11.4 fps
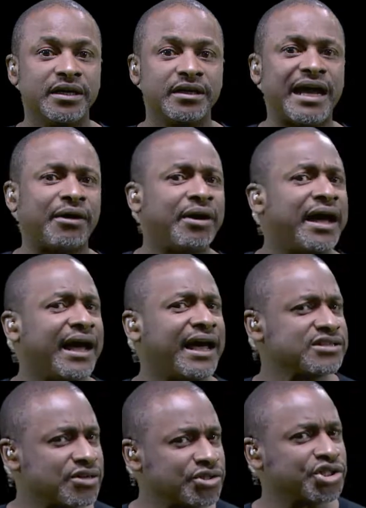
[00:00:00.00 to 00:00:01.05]
Now,
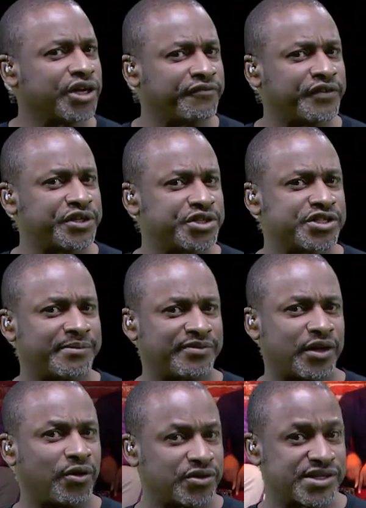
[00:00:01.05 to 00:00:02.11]
as our show features some of
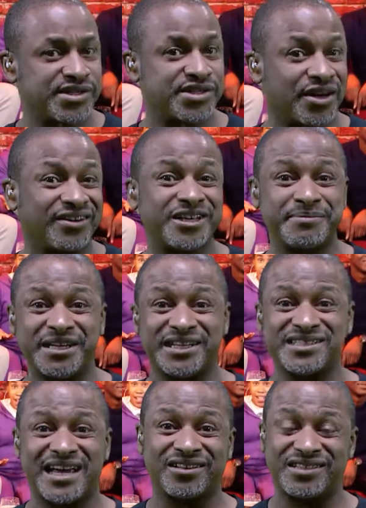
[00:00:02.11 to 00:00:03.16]
the hottest young comedic
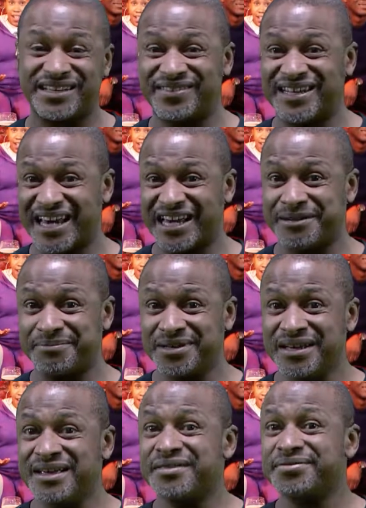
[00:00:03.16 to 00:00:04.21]
talent in the game,
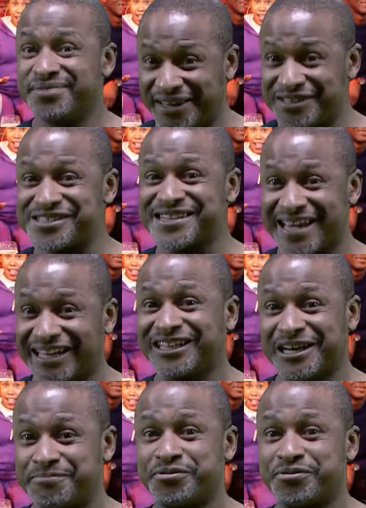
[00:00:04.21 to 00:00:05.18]
things can get